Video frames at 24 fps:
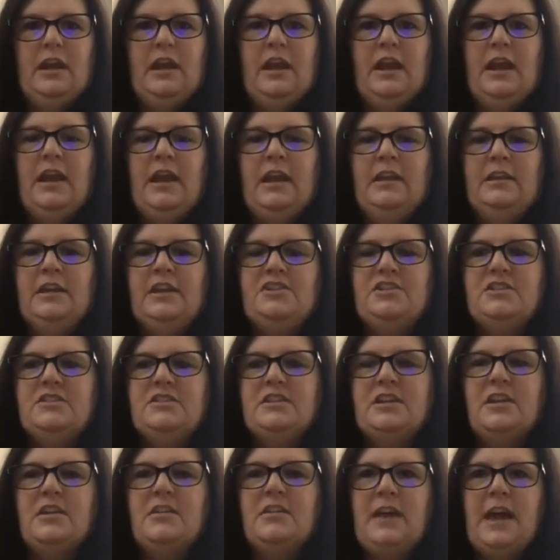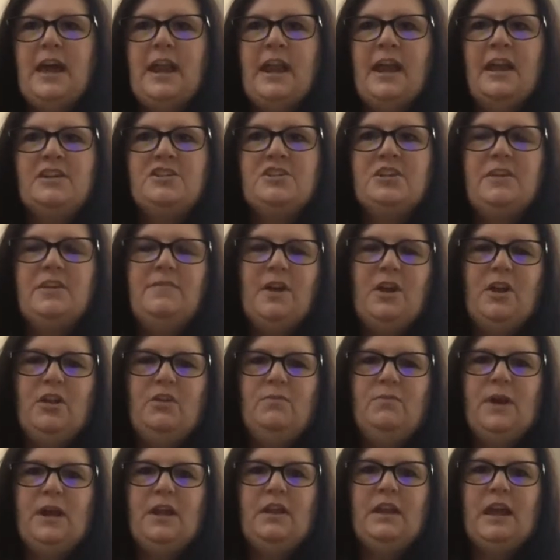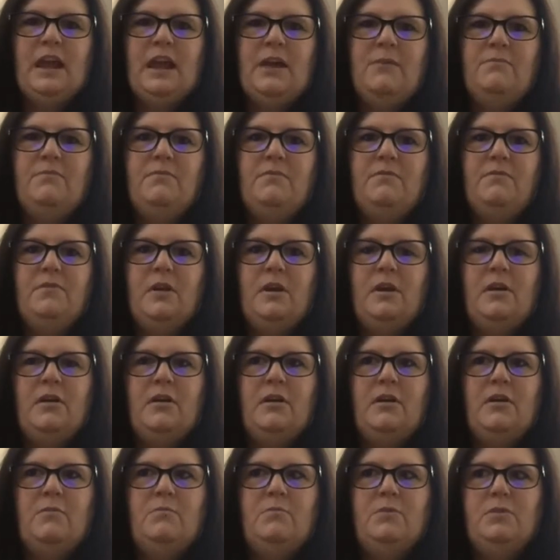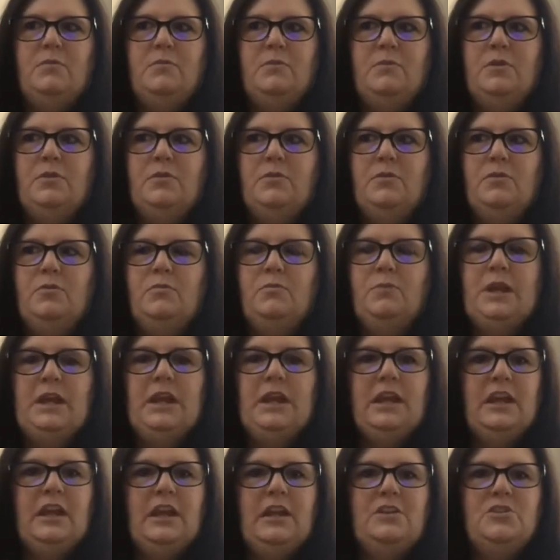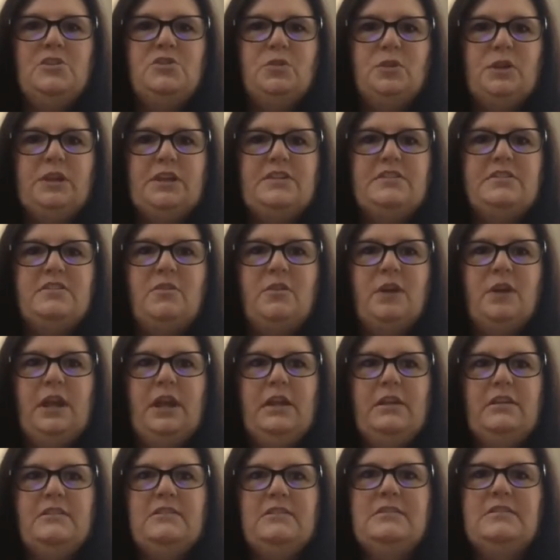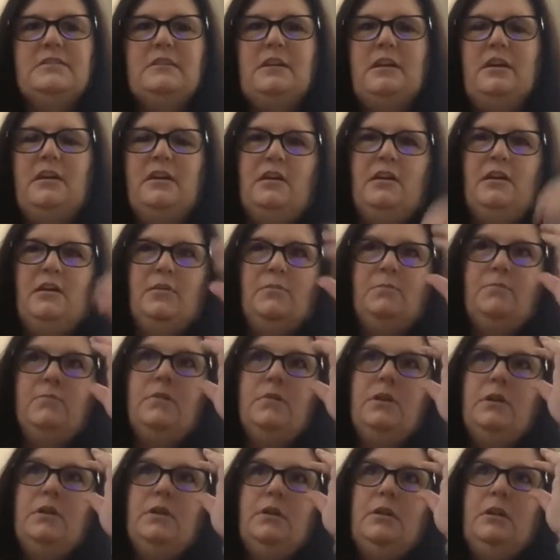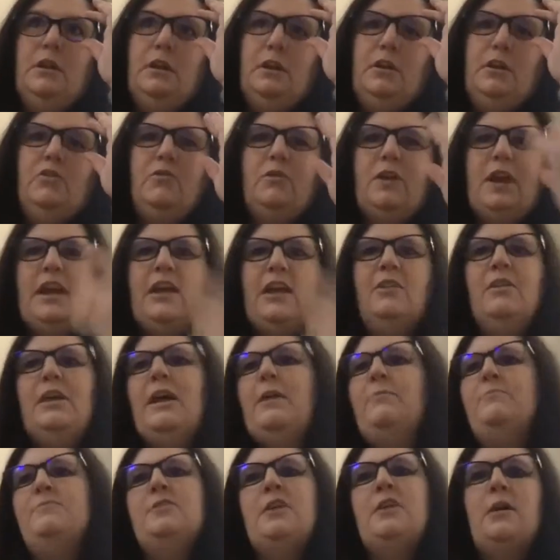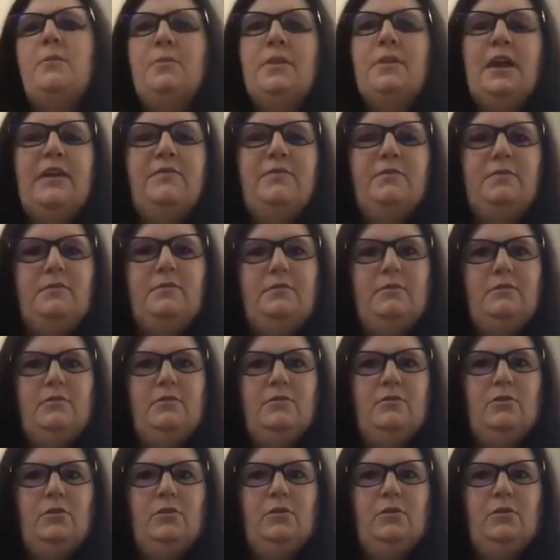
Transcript: and that actually fell in my lap through being in Julie Stoian's Create Your Laptop Life group,